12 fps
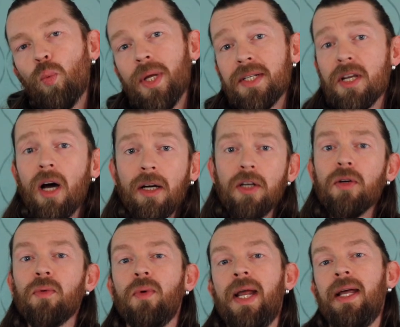When
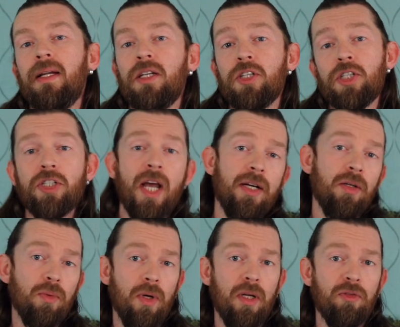Tucker ran
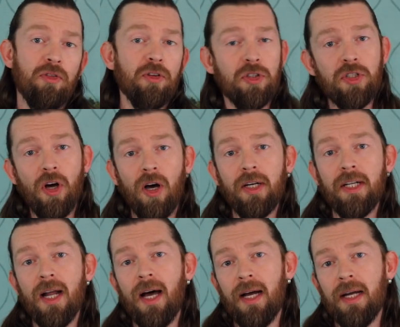Shadowrun for Dawn
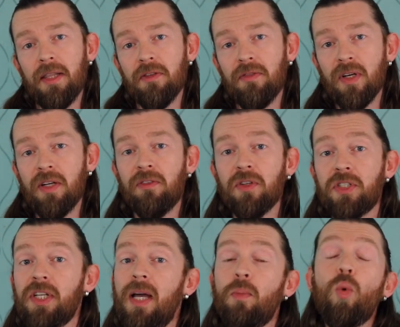and I the very
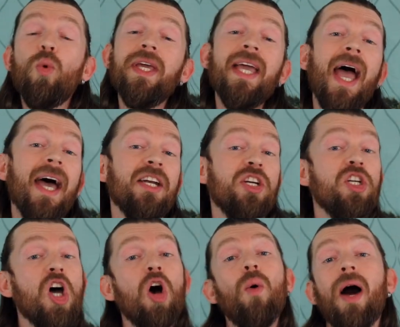first time, we had
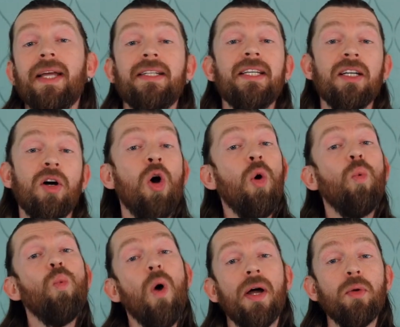no idea
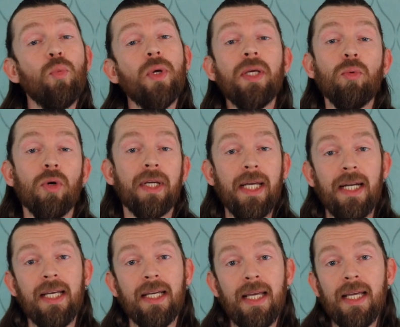what we were
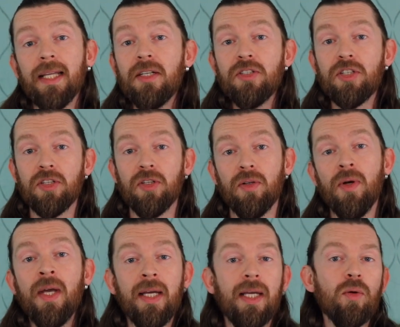getting into.
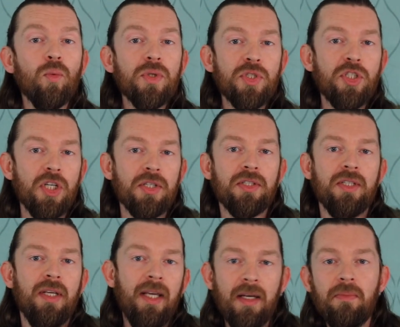It was
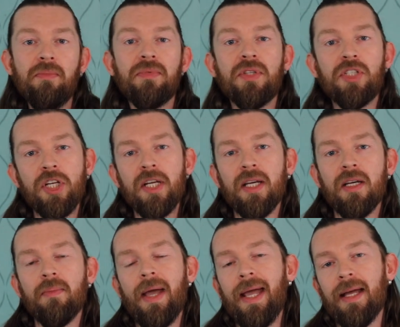just him, the
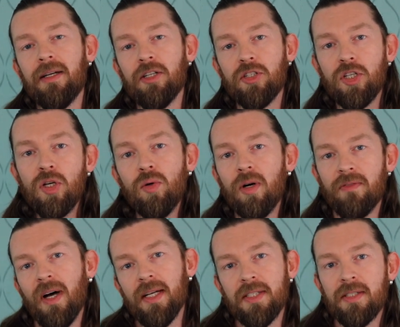GM, and two of
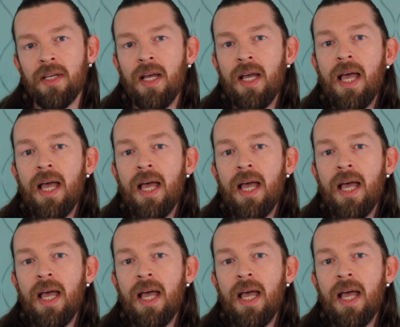us.